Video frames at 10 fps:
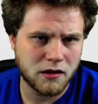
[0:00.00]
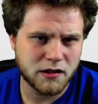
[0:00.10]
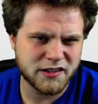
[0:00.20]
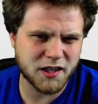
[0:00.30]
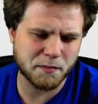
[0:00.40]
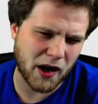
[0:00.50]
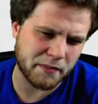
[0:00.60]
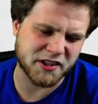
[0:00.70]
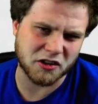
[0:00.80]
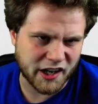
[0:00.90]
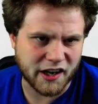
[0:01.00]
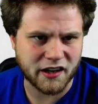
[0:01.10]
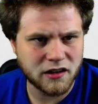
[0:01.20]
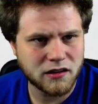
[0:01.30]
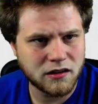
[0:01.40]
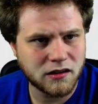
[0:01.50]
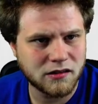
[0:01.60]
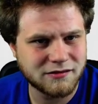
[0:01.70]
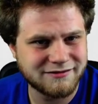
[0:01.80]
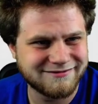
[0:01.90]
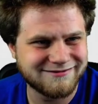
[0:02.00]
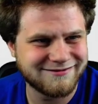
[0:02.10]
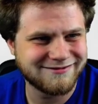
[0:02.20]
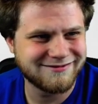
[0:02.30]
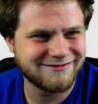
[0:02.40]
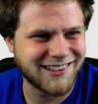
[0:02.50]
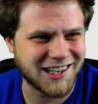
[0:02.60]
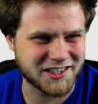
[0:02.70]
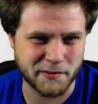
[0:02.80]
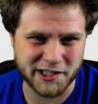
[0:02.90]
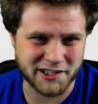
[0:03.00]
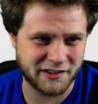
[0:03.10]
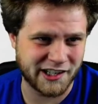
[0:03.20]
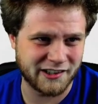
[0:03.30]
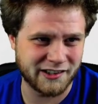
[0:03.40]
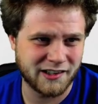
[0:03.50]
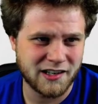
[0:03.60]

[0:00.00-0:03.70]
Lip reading: It's Abrupt okay. I'll see myself out.